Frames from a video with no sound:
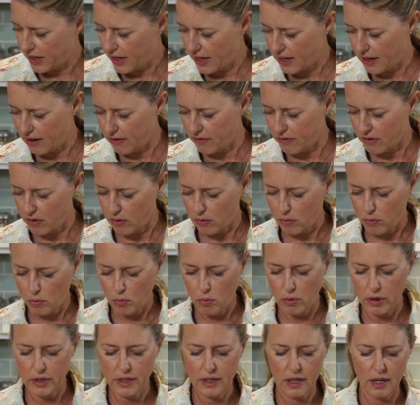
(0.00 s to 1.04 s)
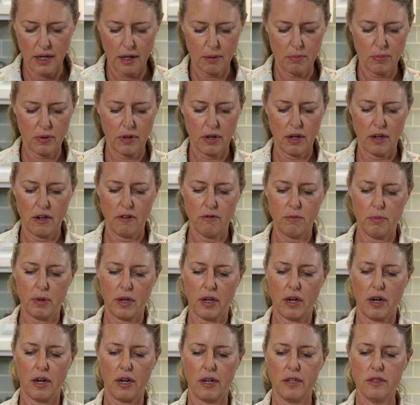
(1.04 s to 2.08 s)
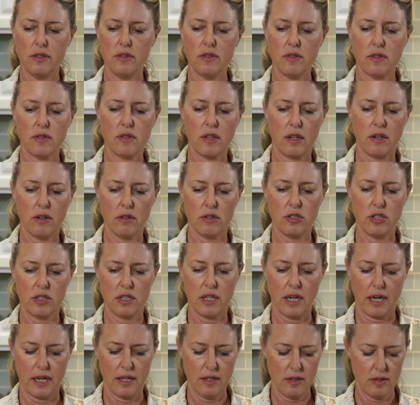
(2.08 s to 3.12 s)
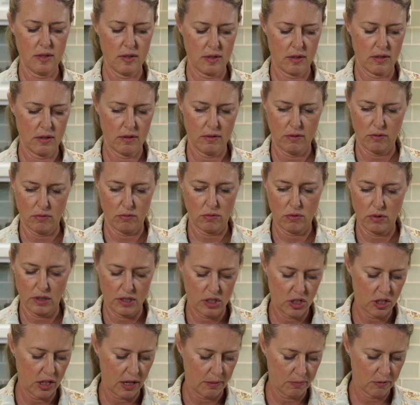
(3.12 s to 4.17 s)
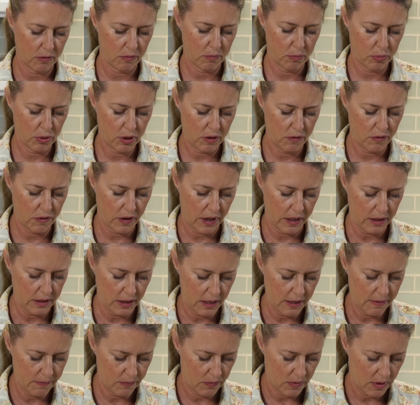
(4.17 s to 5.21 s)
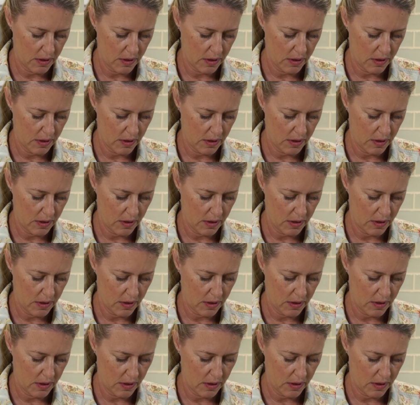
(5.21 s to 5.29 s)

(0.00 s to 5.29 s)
I have 1 cup of pecans that are diced, or really chopped pretty finely,